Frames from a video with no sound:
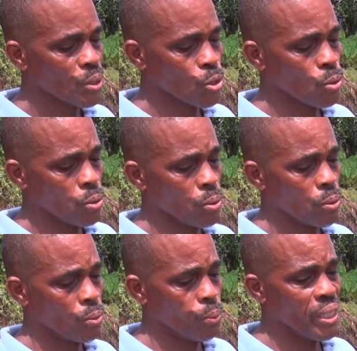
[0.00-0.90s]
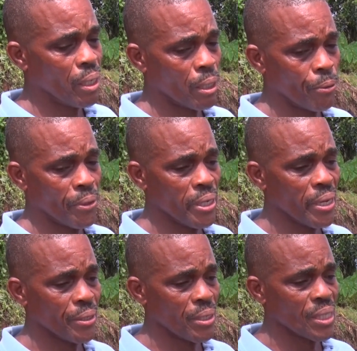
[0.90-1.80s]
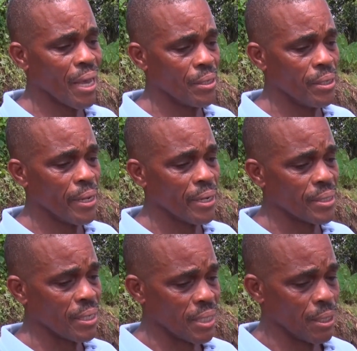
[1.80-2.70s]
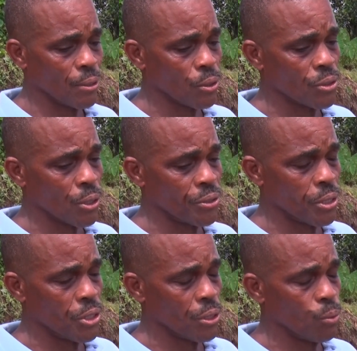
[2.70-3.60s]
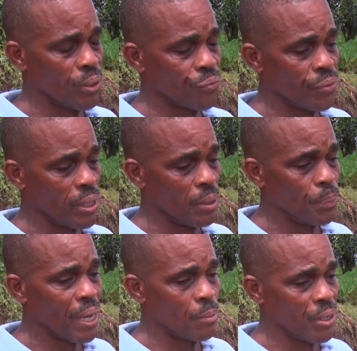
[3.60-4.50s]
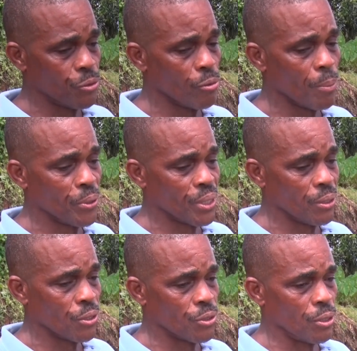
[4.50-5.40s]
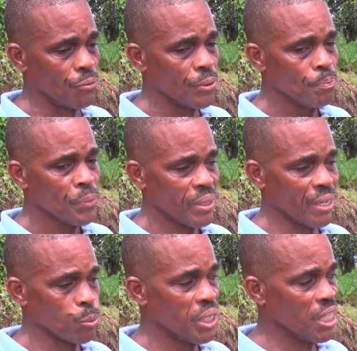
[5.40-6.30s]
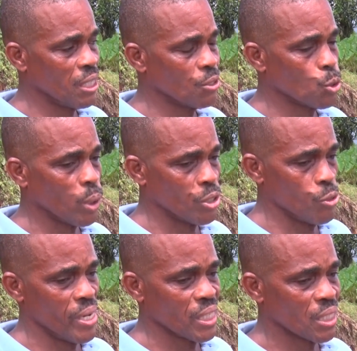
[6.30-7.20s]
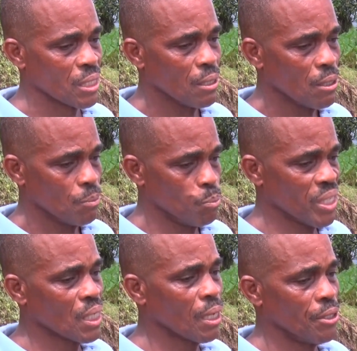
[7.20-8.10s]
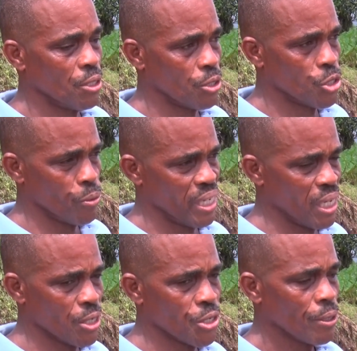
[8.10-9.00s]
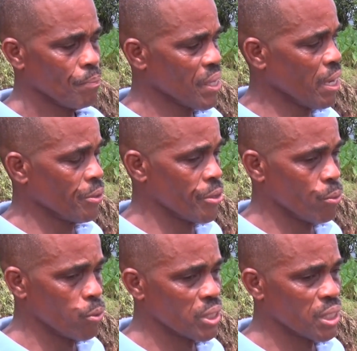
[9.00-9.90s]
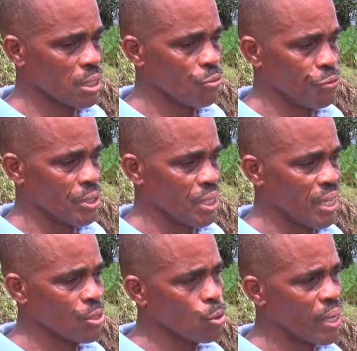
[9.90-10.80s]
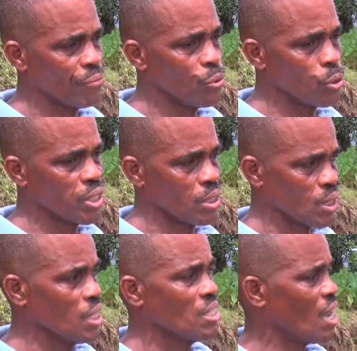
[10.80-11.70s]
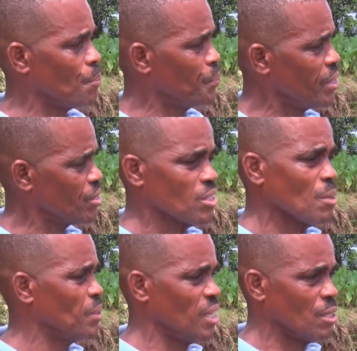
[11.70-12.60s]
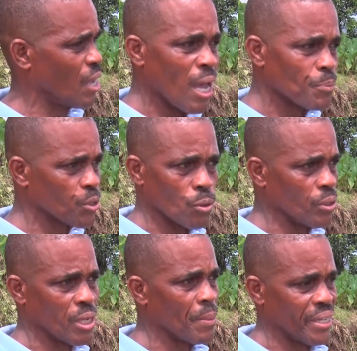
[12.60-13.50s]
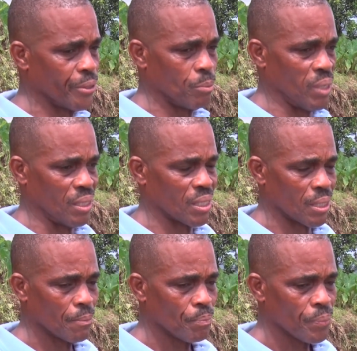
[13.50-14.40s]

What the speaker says: So we agreed and decided, as I said, in consultation with the Parliamentary Representative, that we needed to address basically the drainage and the road surface. And as you would have noticed, it appears to be in absolute abandonment.